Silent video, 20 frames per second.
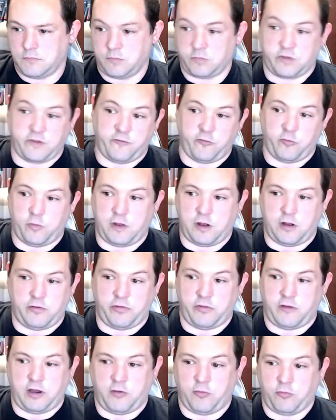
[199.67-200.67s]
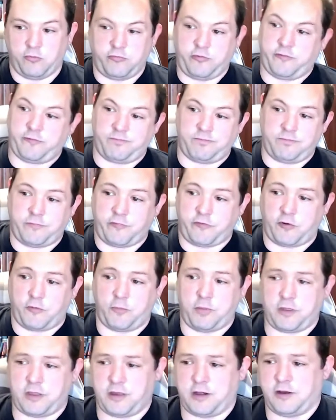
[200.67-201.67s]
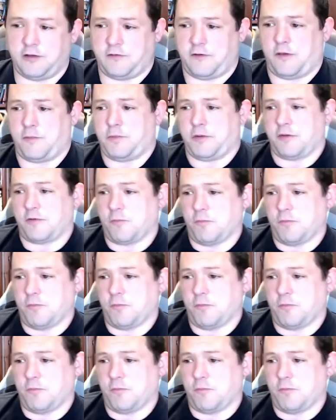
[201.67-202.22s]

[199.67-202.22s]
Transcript: Give a minute, and then I will just start picking a topic.